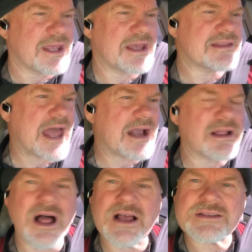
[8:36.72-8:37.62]
in that
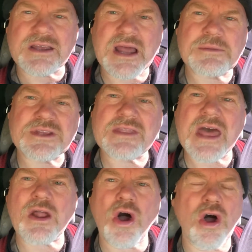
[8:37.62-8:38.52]
closet. I was in
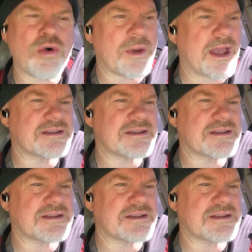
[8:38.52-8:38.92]
that hallway.